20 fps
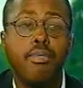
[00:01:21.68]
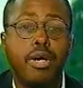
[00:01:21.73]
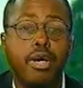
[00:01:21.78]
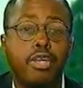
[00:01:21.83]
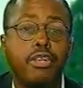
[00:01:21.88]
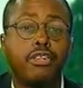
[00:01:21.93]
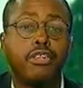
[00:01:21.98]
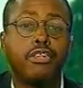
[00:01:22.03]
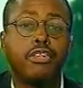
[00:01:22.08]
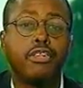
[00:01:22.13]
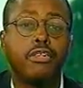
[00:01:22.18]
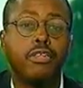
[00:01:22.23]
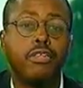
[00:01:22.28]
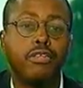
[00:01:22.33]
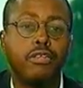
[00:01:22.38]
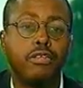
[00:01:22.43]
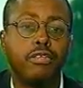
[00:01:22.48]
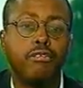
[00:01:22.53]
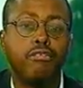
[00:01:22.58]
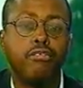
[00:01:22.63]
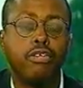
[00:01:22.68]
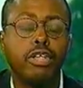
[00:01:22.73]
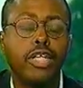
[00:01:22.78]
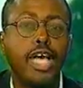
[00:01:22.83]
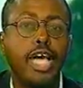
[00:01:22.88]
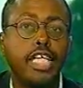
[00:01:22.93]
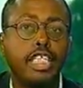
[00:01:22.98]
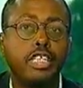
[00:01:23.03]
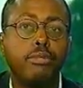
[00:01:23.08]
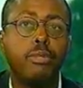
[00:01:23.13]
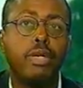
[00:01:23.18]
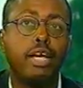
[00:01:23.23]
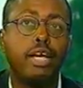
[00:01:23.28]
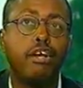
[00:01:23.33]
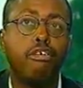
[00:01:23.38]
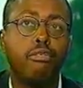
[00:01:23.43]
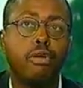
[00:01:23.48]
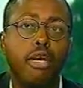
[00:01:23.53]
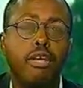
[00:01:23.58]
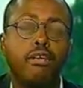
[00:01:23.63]
but there really has to be
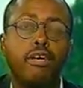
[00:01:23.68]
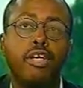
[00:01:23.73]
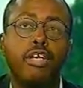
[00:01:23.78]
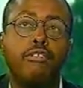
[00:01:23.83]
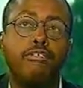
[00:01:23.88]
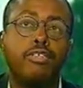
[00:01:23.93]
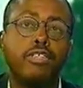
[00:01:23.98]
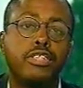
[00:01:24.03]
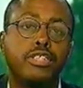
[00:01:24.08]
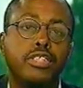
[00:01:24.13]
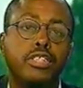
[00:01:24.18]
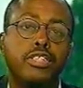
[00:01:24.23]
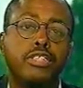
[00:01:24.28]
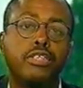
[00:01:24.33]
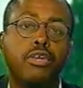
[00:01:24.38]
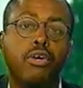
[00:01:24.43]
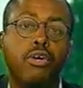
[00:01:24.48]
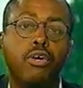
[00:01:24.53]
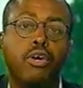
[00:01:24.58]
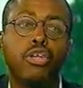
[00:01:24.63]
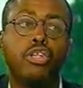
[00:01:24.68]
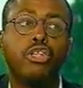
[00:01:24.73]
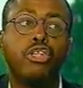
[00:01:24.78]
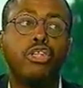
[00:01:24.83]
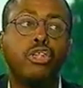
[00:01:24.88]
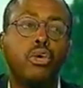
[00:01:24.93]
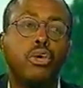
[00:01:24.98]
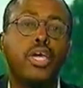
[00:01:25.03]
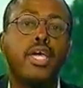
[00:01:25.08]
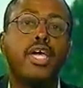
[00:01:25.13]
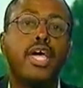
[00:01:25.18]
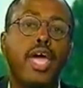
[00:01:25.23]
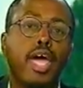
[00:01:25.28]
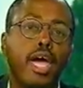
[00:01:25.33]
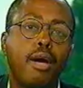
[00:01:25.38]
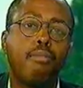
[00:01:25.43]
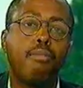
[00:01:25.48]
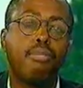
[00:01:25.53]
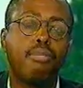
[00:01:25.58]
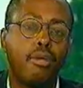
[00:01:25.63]
a greater emphasis on looking
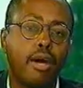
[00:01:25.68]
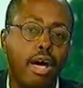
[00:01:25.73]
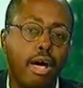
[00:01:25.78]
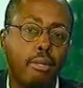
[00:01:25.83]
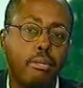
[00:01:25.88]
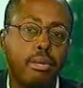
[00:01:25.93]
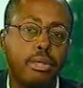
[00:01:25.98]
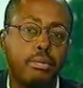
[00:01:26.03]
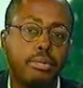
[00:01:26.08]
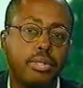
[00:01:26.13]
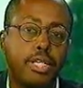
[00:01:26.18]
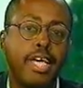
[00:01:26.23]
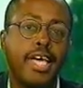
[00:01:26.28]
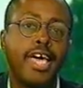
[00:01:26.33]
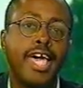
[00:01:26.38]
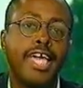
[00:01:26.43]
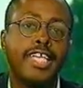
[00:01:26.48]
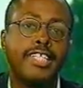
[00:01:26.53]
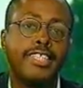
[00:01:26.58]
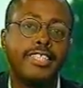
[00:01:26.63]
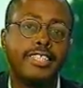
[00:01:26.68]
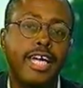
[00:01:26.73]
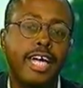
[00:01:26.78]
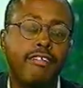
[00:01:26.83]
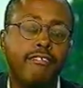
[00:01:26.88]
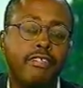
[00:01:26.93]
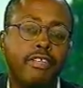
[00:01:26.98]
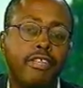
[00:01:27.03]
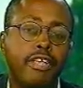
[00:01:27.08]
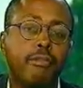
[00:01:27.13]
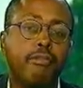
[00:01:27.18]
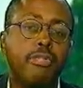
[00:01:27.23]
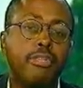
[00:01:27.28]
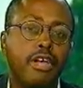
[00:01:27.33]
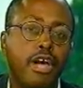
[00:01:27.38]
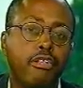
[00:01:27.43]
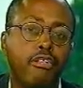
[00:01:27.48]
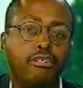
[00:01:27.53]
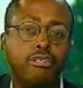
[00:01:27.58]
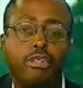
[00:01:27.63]
at problems and solving
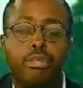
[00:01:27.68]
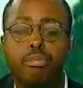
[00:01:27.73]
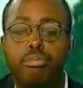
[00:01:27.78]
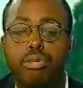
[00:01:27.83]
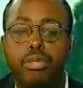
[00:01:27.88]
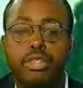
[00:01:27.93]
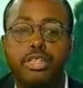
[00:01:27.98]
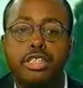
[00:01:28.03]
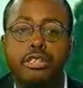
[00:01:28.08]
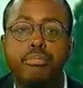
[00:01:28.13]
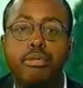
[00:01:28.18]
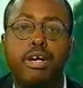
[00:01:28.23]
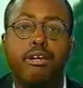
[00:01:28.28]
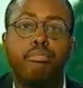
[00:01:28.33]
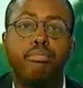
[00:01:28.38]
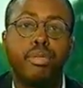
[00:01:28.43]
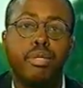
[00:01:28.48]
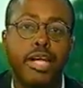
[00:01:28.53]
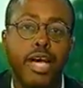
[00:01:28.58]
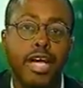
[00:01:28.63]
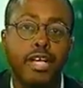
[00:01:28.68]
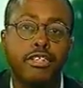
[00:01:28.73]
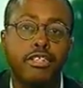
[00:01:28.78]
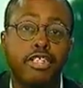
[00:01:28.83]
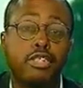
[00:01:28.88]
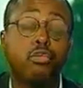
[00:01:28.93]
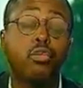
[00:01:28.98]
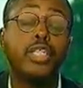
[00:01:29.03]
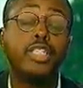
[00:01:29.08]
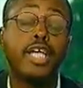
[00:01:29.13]
them not through the prism of blackness,